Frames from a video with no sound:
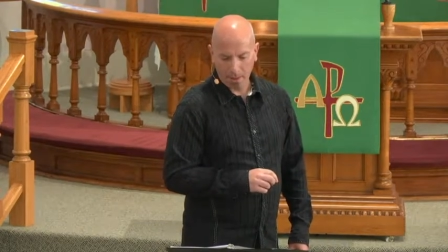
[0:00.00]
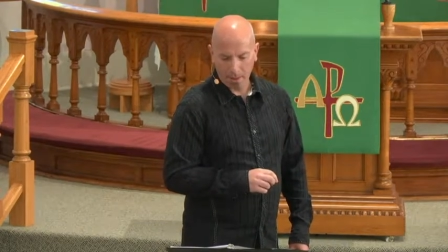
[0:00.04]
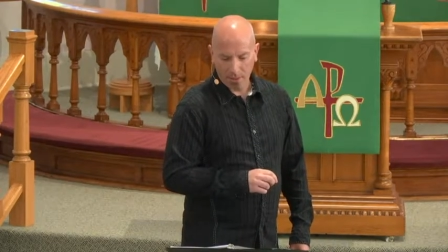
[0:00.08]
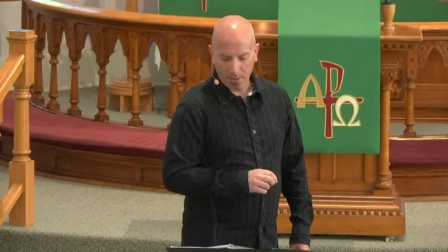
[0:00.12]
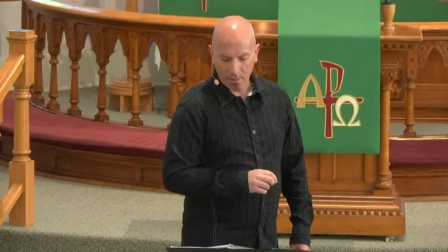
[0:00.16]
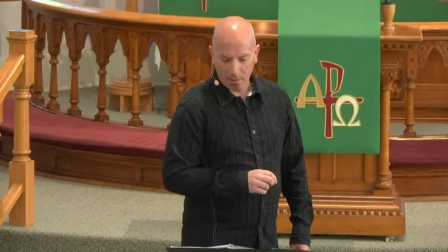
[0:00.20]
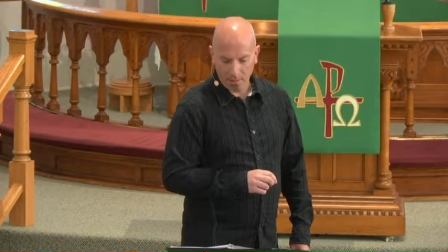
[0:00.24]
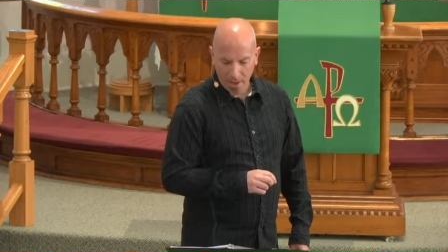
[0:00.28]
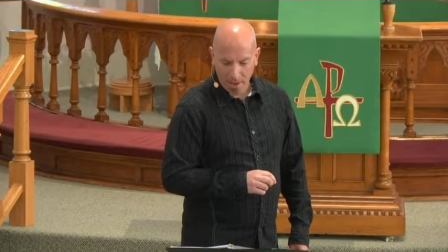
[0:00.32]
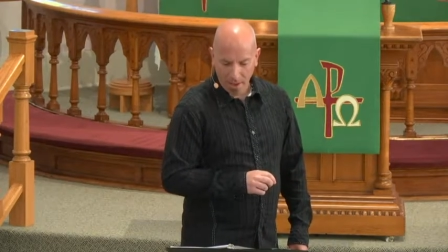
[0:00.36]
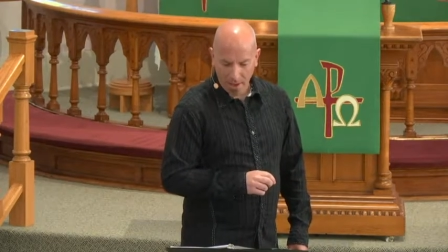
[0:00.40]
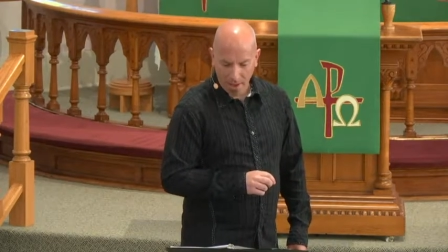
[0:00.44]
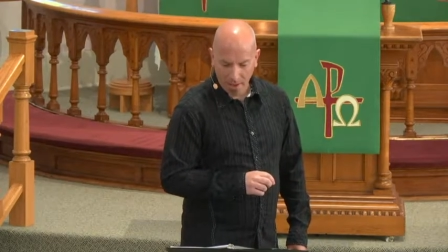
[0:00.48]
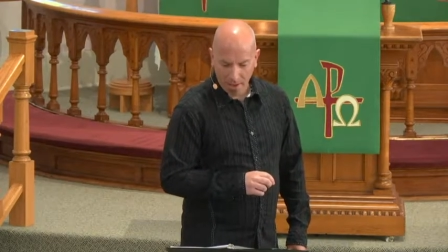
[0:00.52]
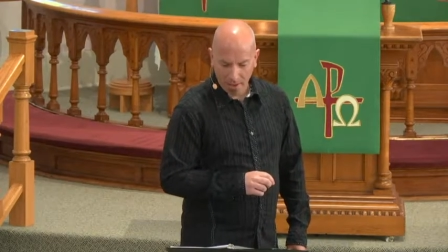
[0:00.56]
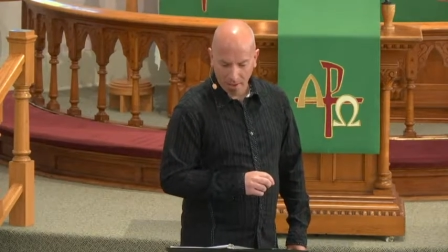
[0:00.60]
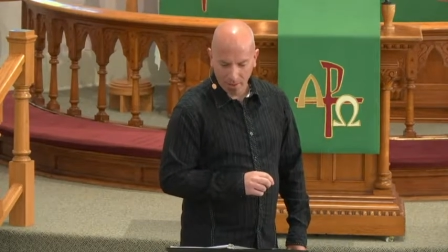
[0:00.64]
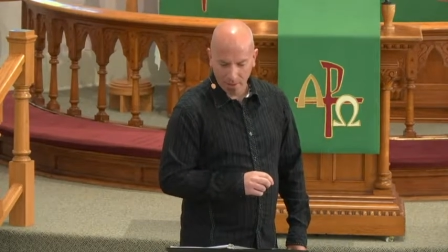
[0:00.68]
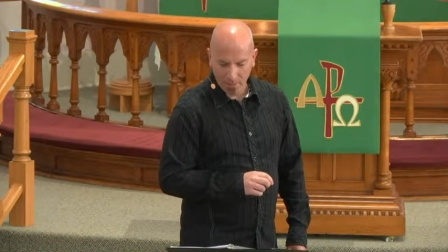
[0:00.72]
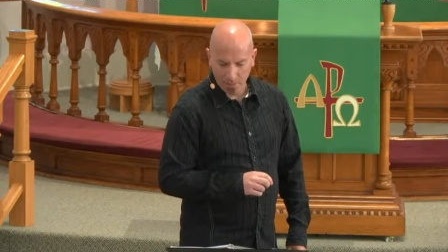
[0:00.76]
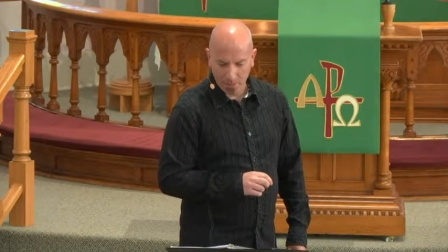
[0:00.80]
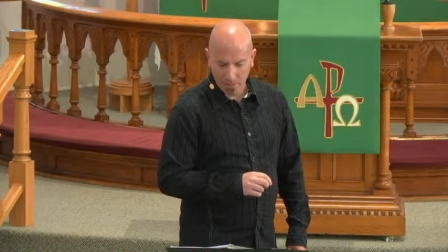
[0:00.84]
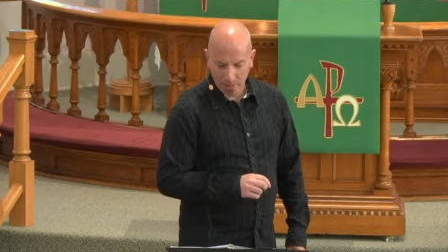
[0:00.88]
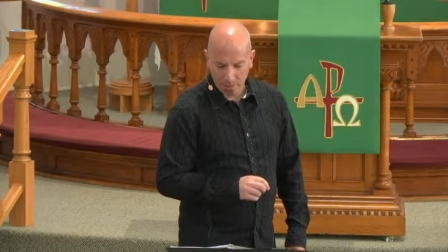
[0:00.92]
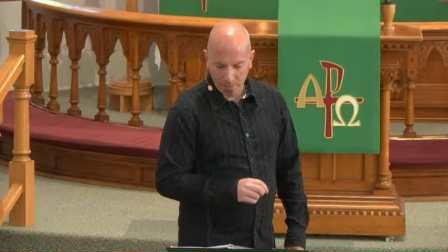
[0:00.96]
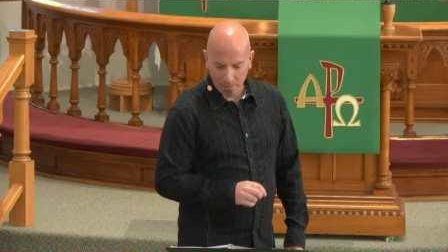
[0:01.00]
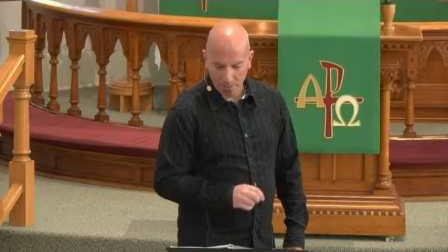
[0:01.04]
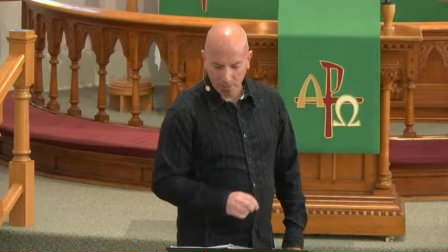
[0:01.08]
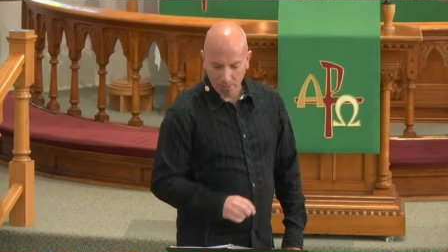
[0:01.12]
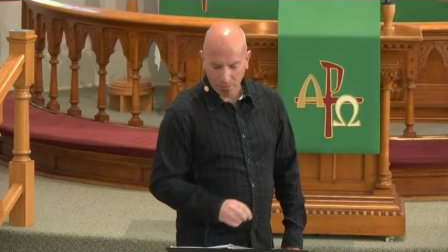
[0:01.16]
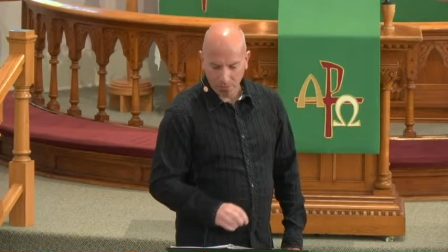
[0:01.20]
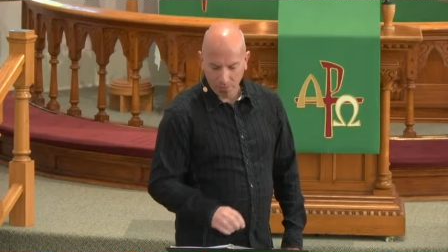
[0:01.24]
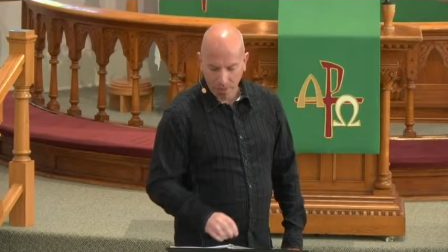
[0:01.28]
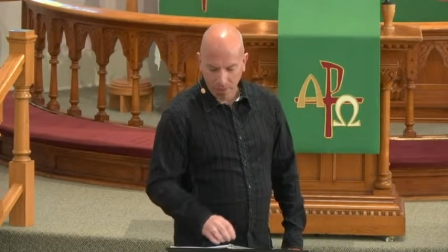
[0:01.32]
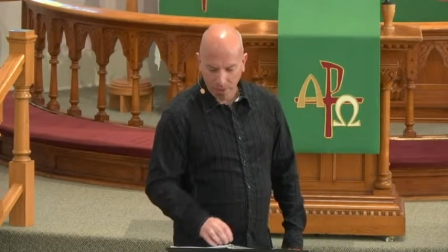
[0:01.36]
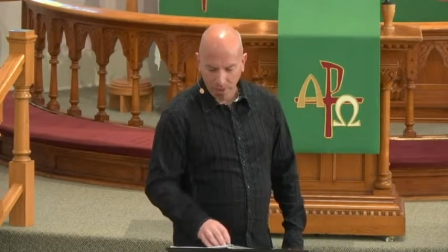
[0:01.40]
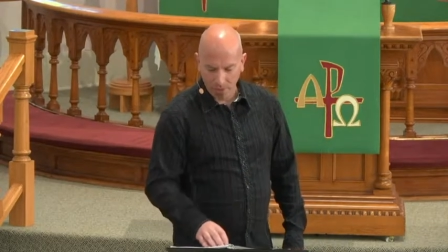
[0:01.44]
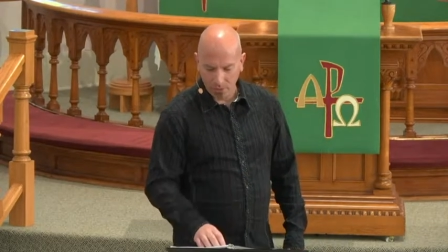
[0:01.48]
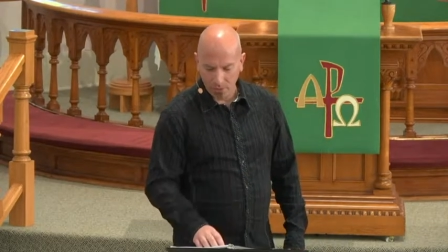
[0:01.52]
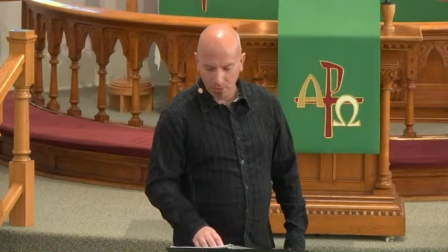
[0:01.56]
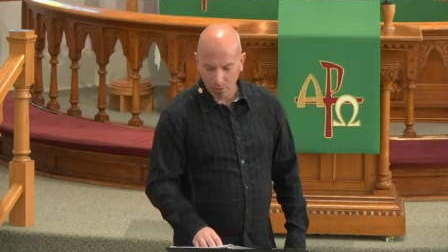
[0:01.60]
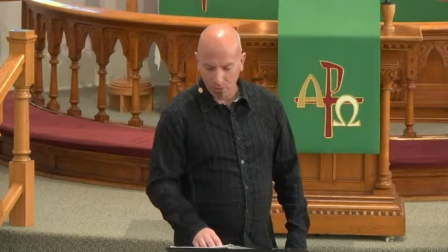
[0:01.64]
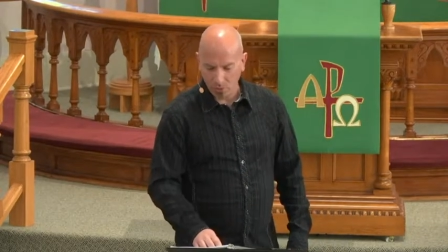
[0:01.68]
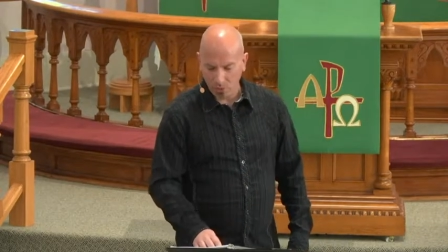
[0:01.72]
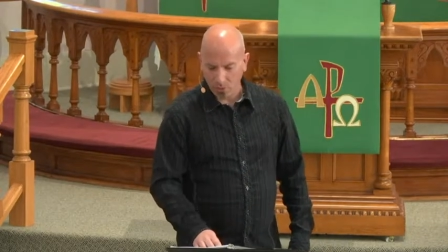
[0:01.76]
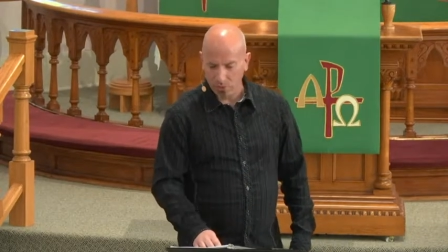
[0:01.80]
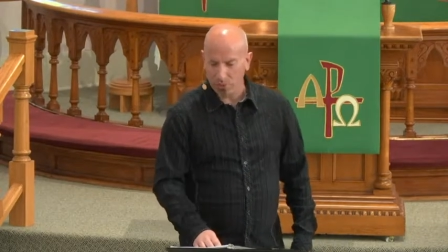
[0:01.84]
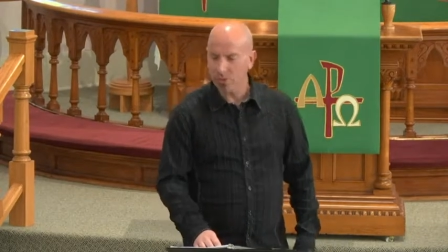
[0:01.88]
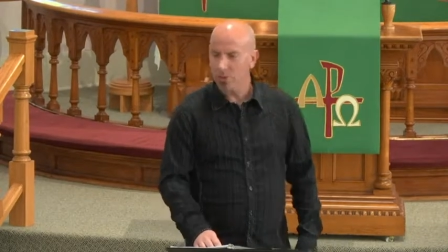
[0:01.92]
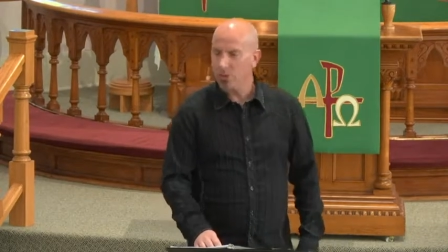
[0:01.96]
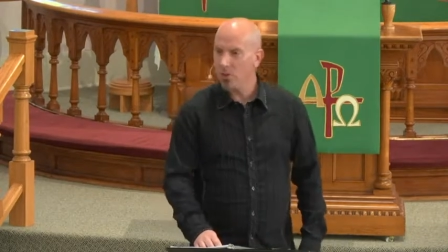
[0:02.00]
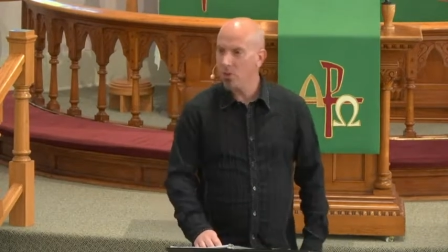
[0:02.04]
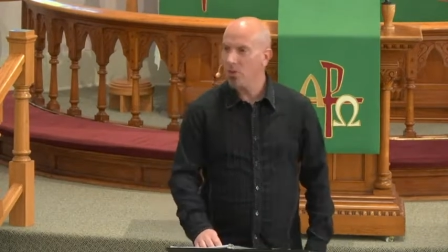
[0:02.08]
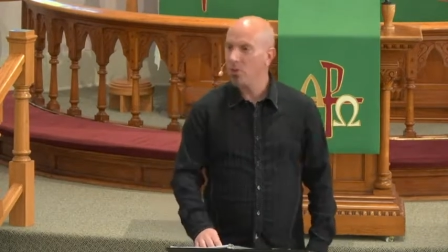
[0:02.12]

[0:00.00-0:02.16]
The manna the people found was